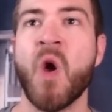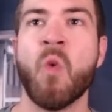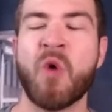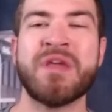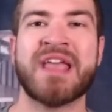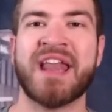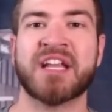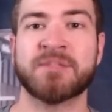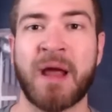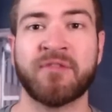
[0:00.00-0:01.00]
what we can
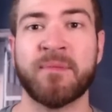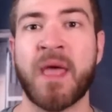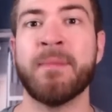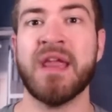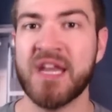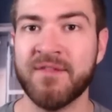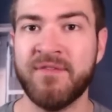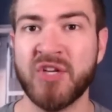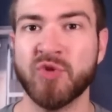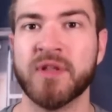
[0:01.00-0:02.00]
expect from them
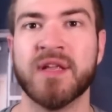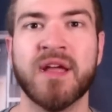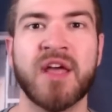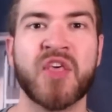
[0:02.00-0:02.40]
individually